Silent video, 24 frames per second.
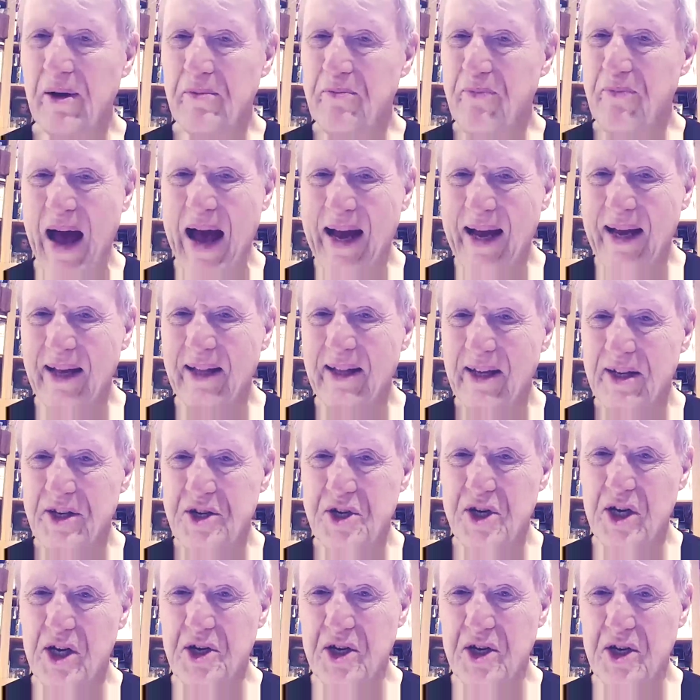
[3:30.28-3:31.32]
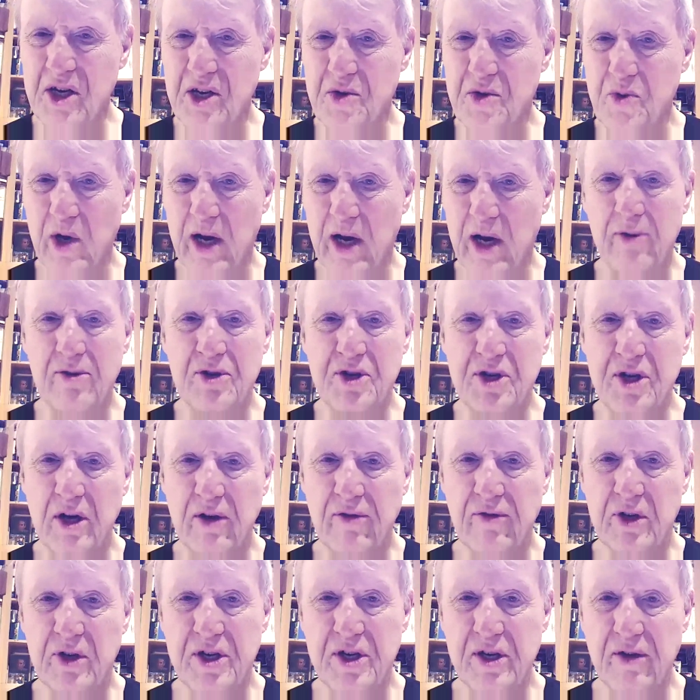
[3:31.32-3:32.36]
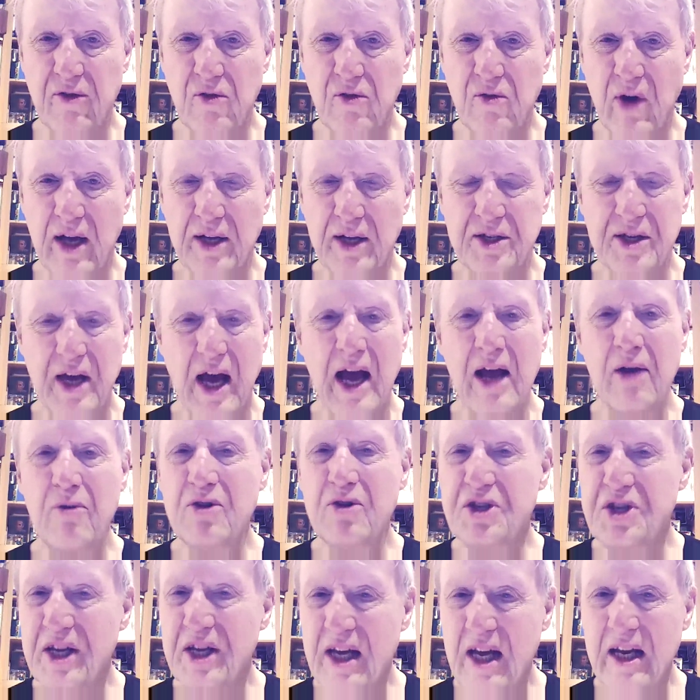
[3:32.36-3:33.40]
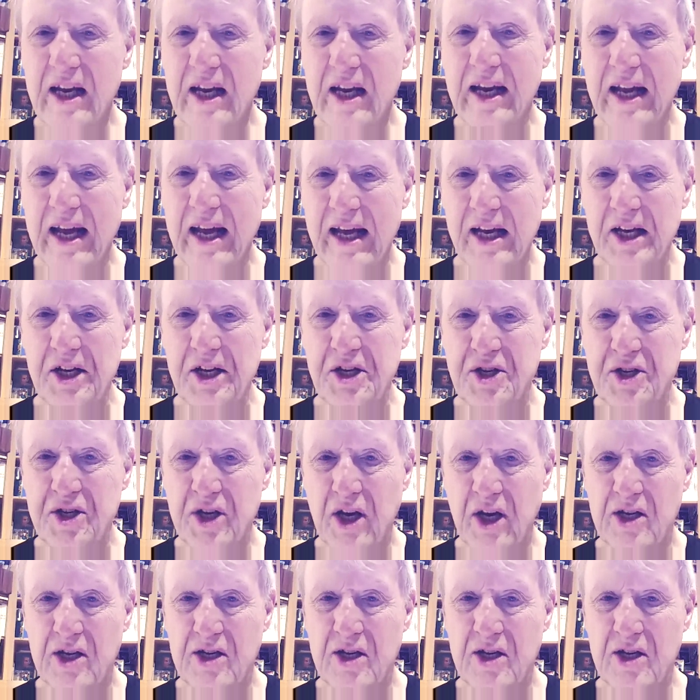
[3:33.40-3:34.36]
Back in the 60s, when I was covering civil rights, I was in and out of cities